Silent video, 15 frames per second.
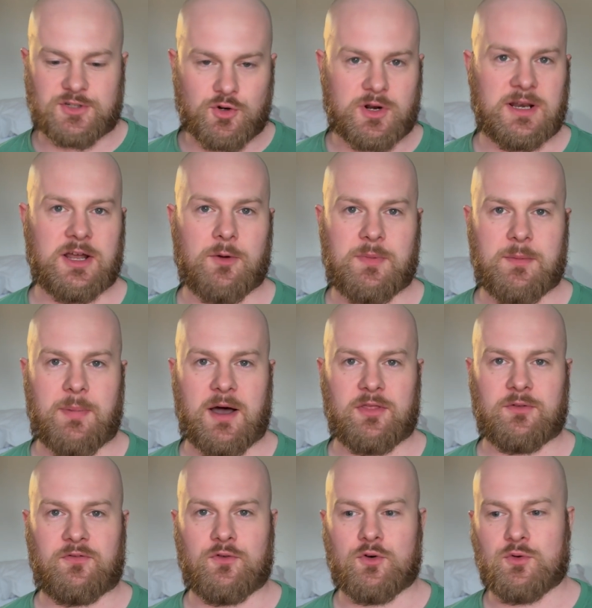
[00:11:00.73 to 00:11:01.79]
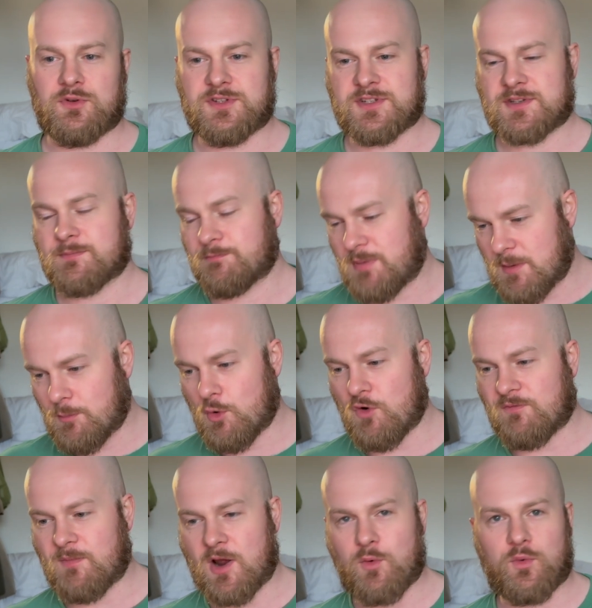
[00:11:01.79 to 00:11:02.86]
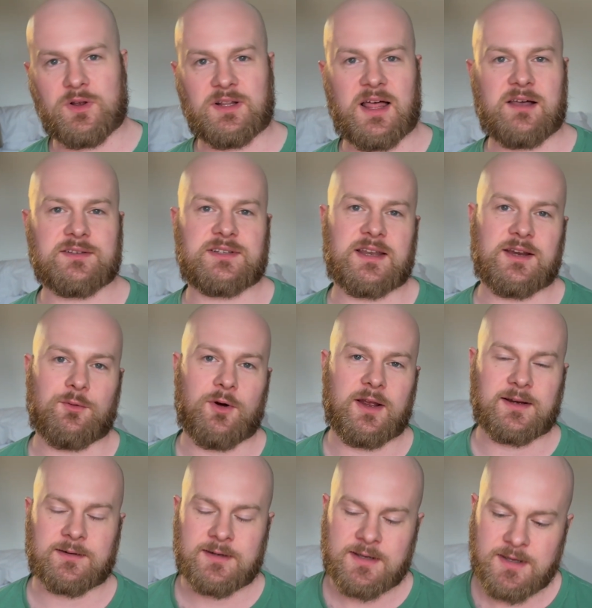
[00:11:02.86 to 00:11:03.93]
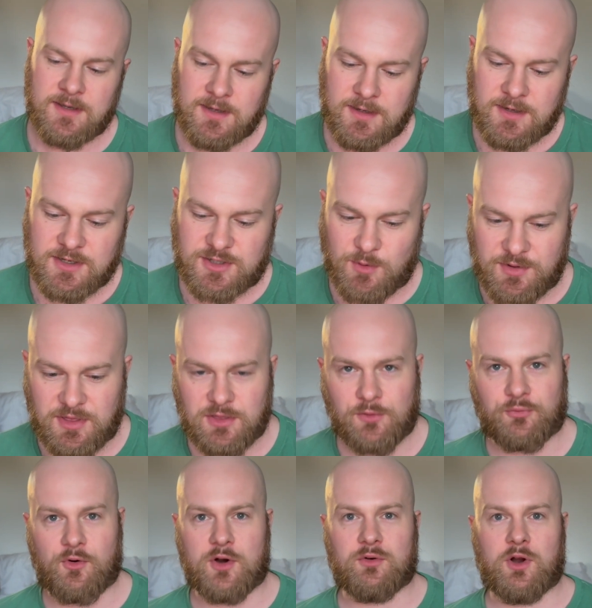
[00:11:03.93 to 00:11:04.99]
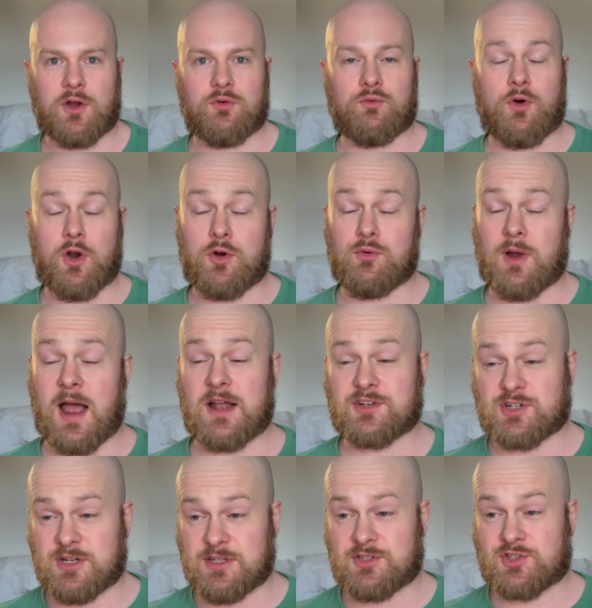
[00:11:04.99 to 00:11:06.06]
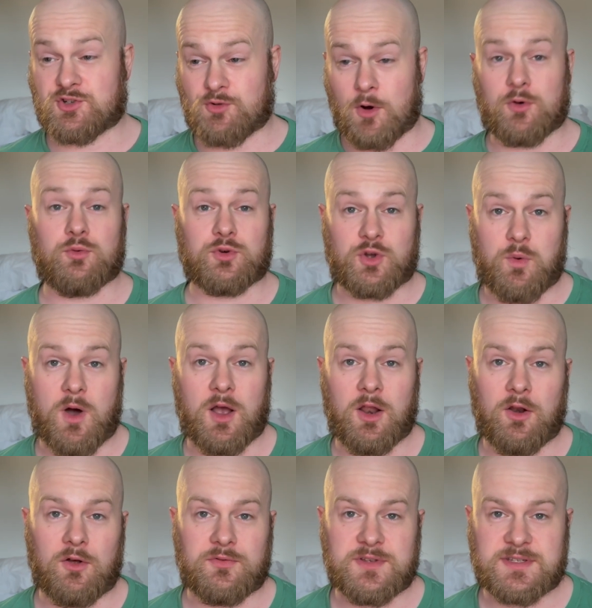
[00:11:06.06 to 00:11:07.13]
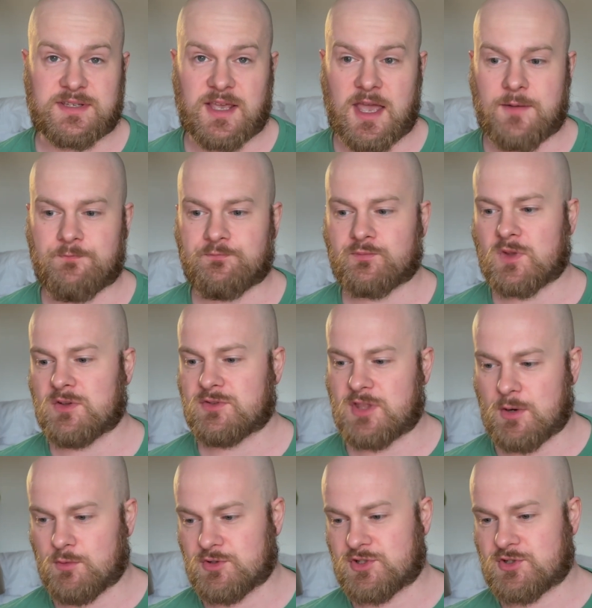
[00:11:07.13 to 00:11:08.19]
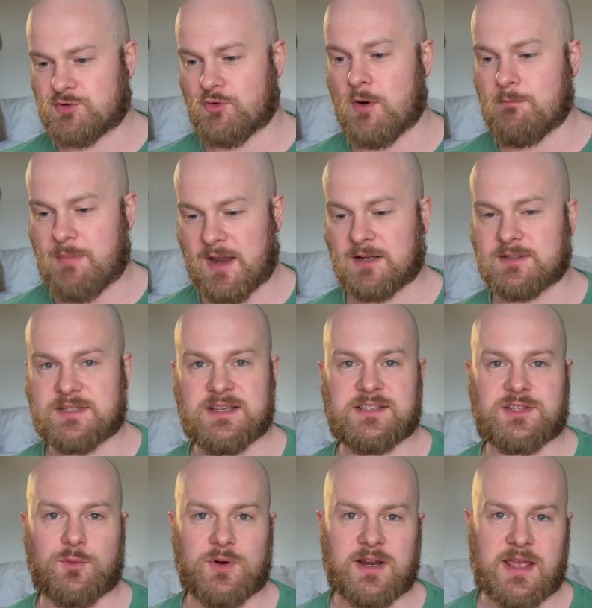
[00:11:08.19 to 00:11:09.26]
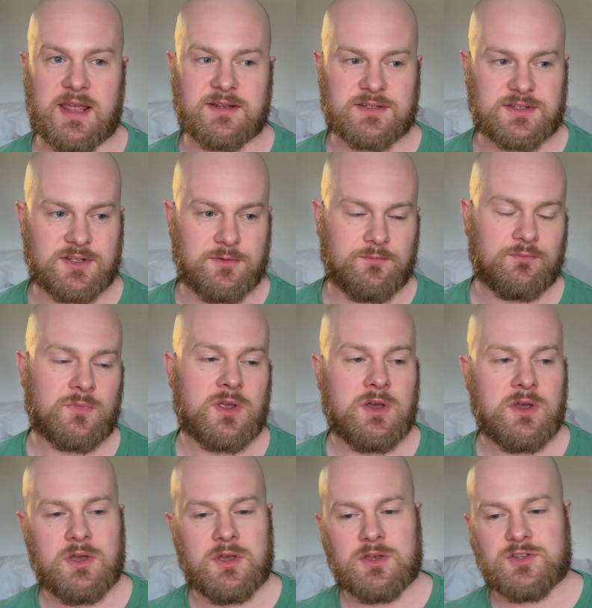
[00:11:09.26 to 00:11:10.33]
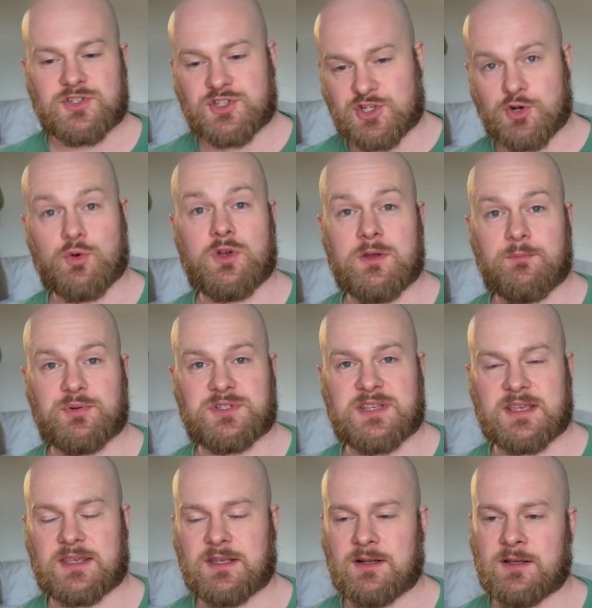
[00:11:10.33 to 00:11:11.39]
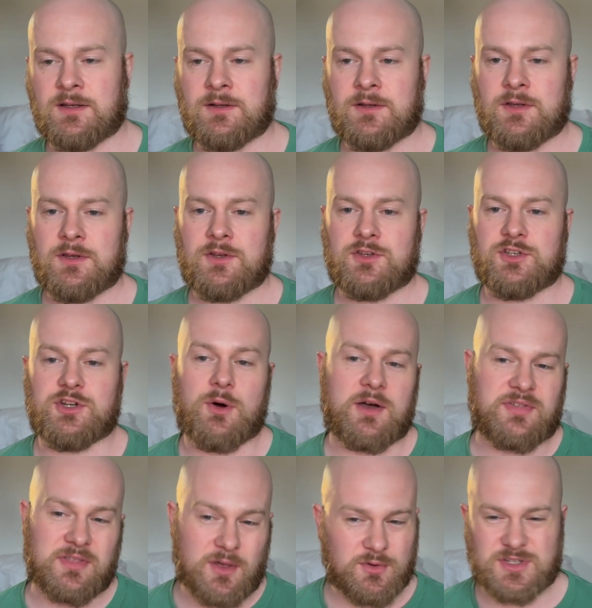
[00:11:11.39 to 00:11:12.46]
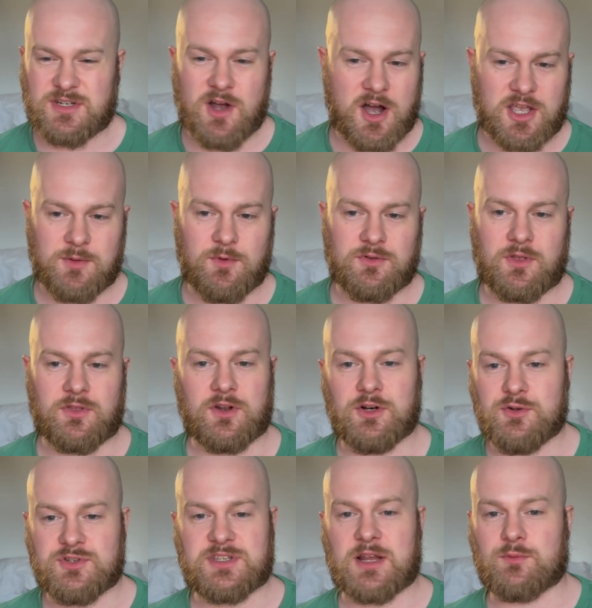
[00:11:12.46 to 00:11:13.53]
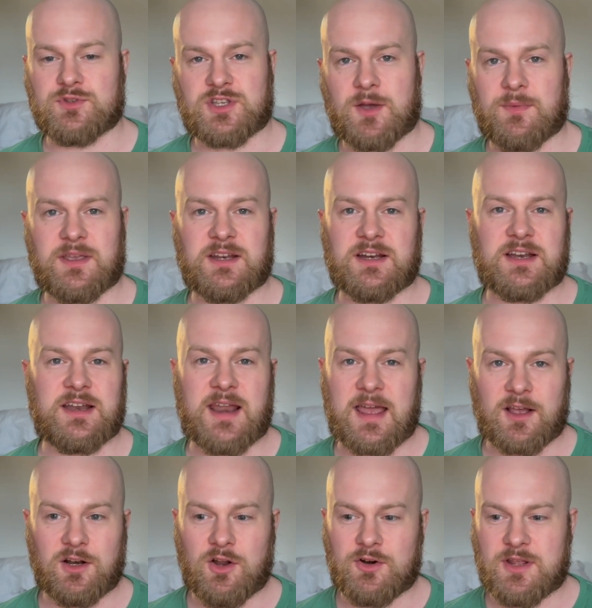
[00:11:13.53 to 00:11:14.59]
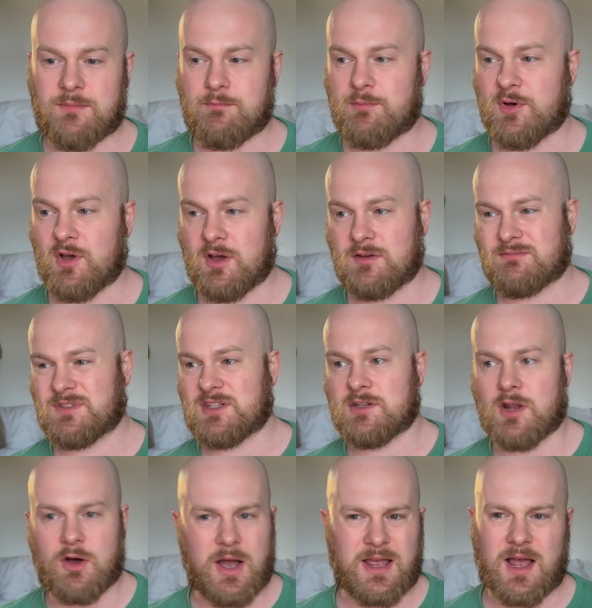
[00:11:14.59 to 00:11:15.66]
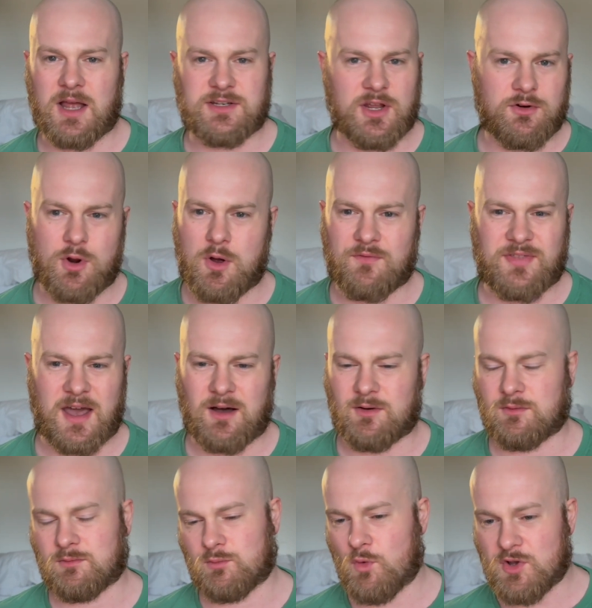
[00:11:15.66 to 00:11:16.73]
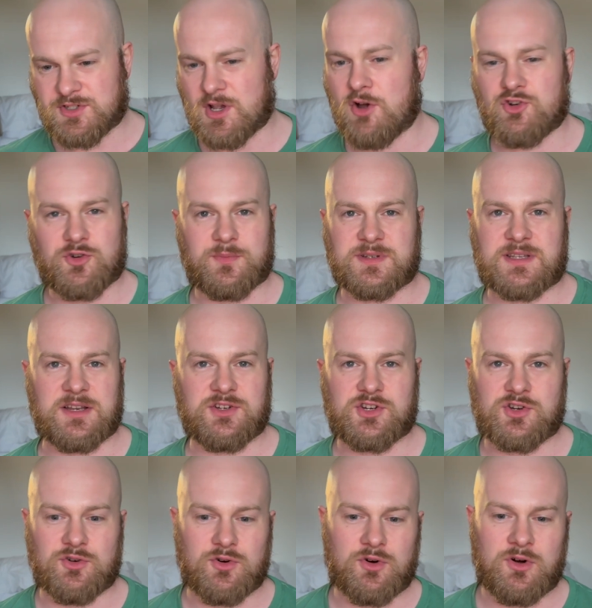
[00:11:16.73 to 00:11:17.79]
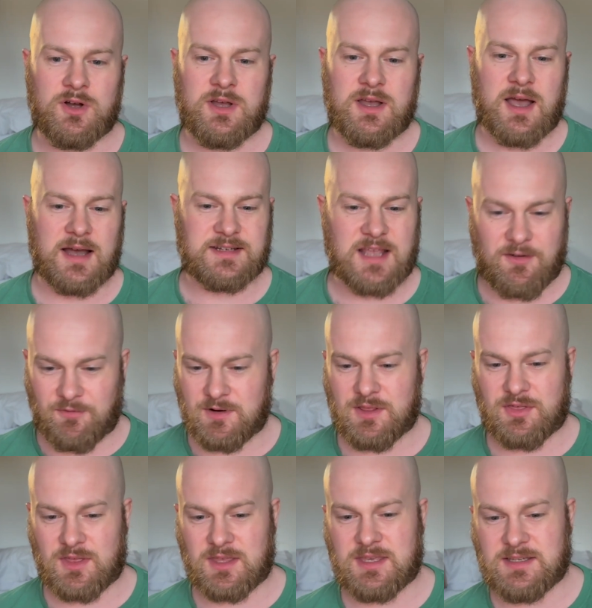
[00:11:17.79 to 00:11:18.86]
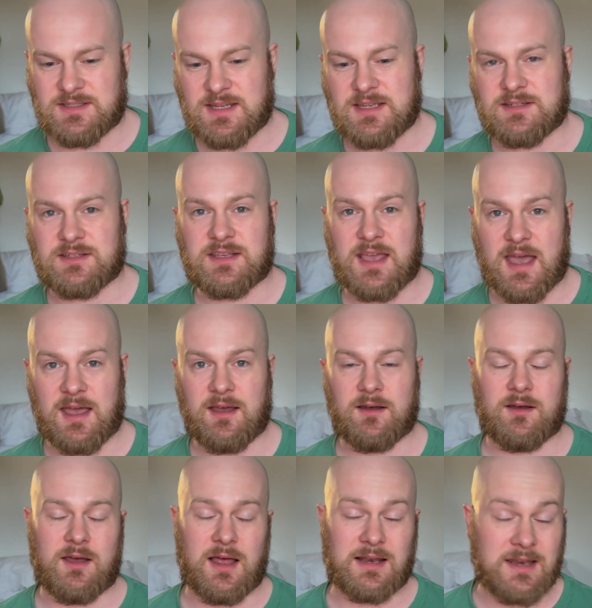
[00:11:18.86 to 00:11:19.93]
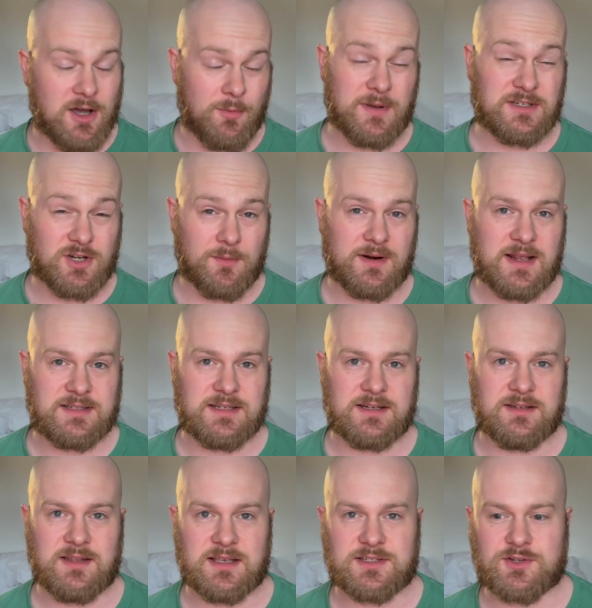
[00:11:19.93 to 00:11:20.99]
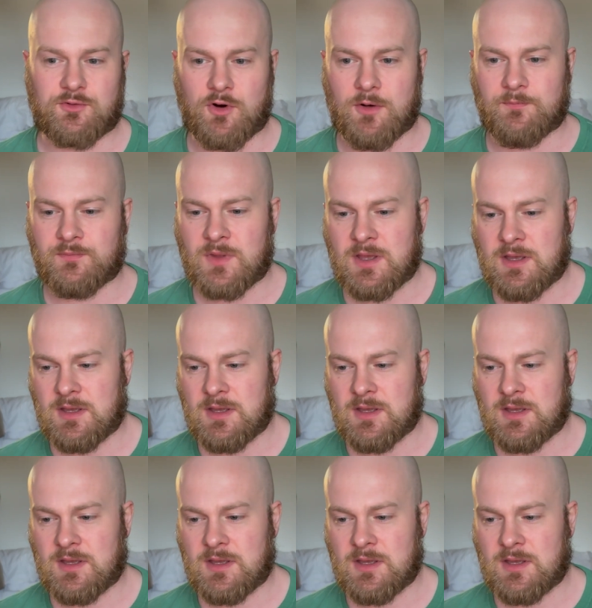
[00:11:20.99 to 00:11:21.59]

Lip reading: talk a little bit about the forwards. Bit more of my wheelhouse anyway. So I think the front row actually struggled quite a lot this game. There were scrum penalties that went against them. Stewart in particular, you know, I think there was an argument that the loose head was coming in at an angle on him, but, you know, I don't know if that was 100% sure. I definitely think he did get a little bit dominated in that scrum.